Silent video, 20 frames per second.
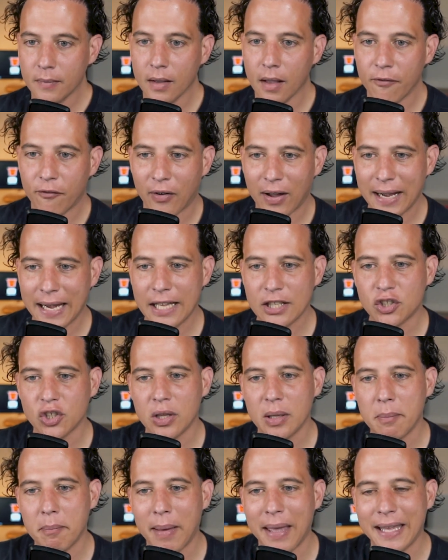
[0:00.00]

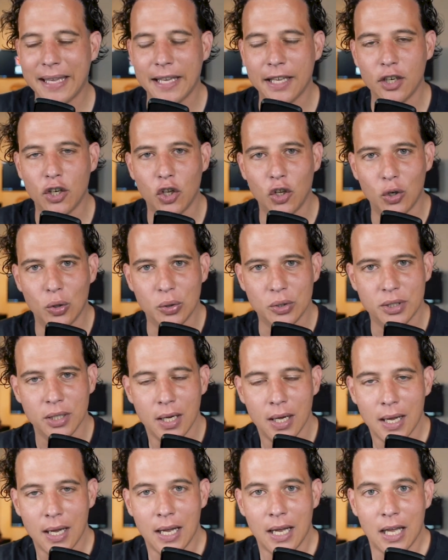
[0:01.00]
Financial and banking news.
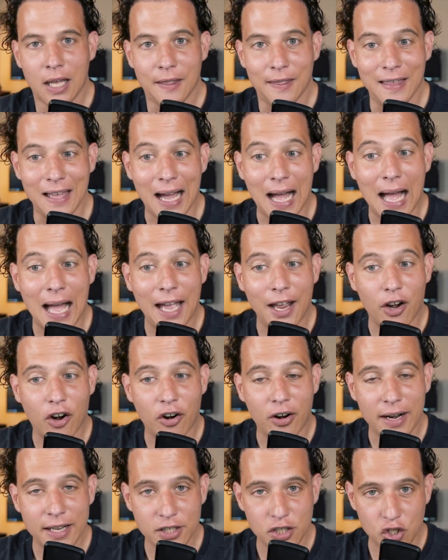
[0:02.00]
The
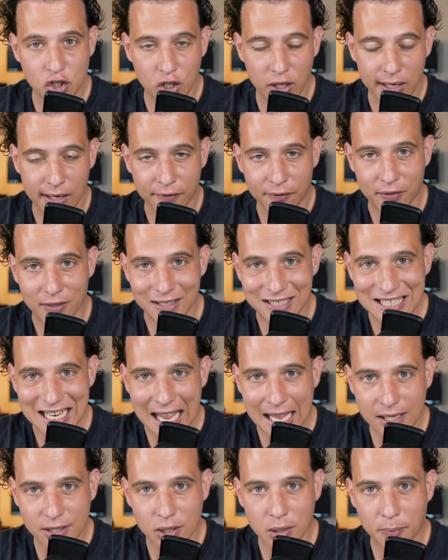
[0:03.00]
IRS chief, the
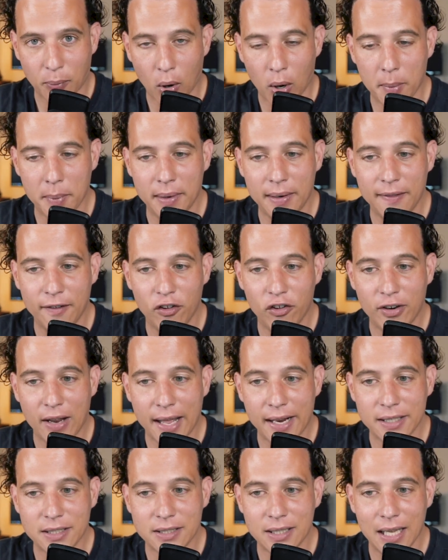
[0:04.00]
tax department in the
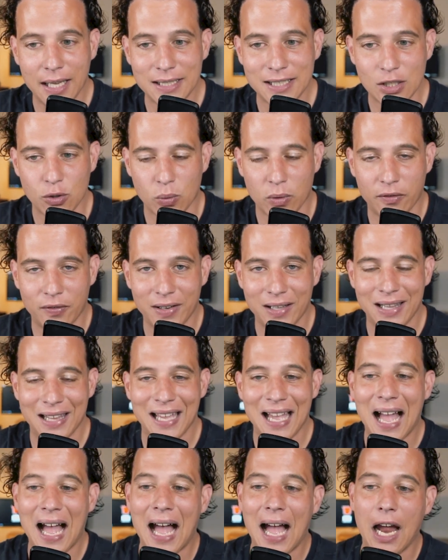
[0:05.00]
United States, is
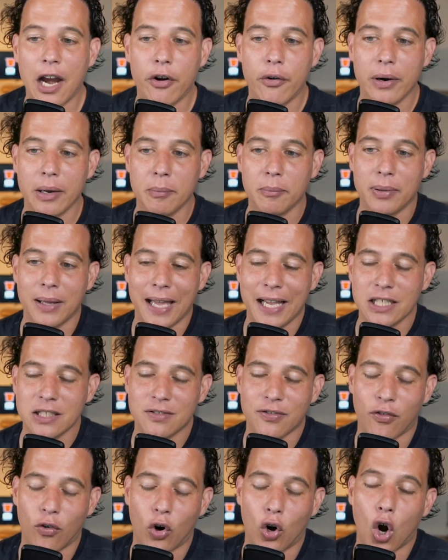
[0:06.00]
revealing hiring
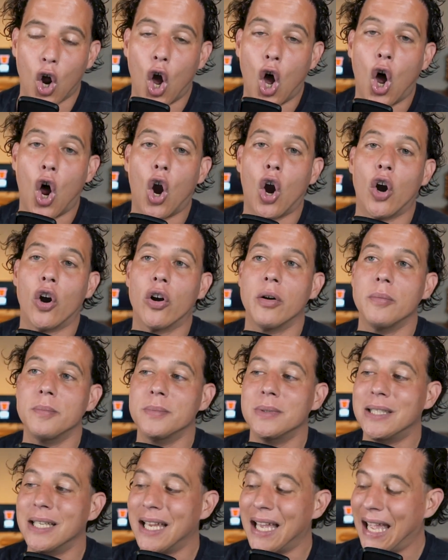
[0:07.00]
plans for
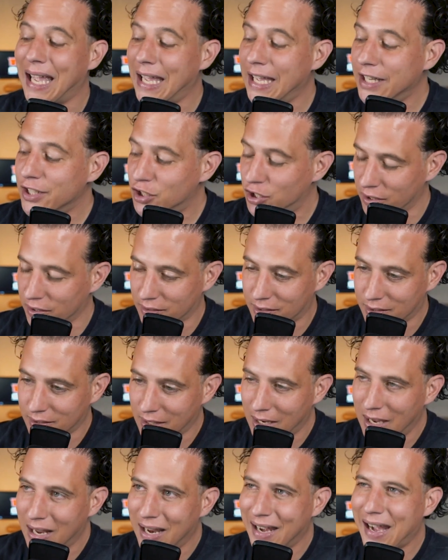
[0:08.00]
armed agents.
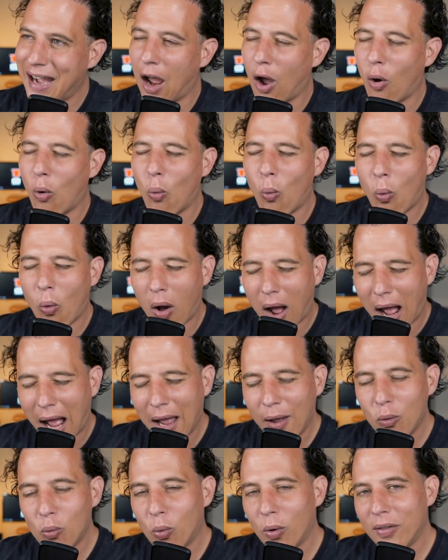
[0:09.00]
Now,
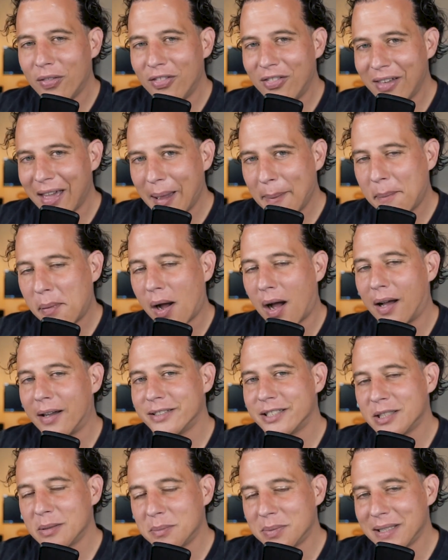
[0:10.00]
why would they
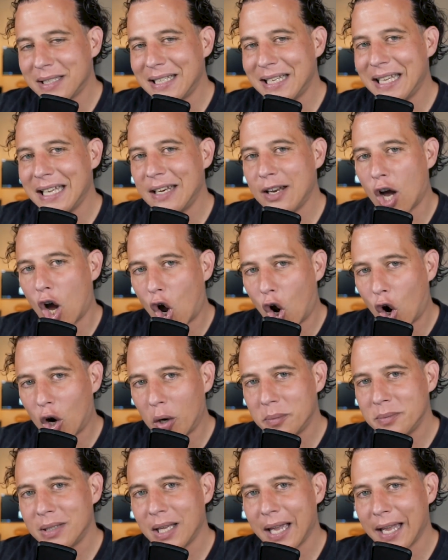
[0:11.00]
possibly need
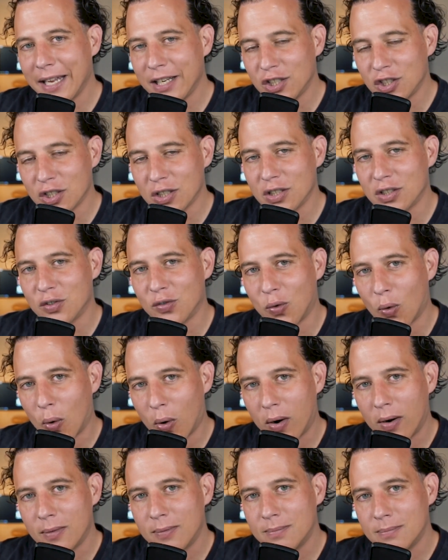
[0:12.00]
armed agents
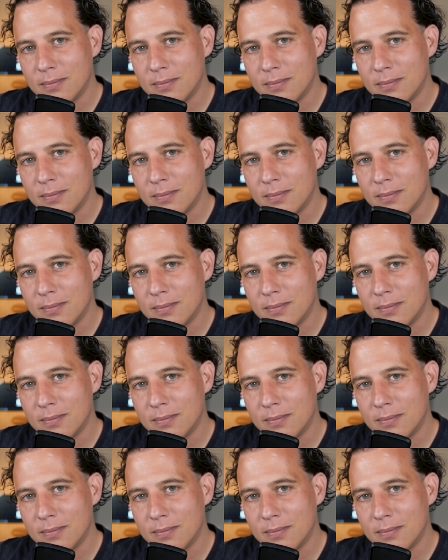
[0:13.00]
for?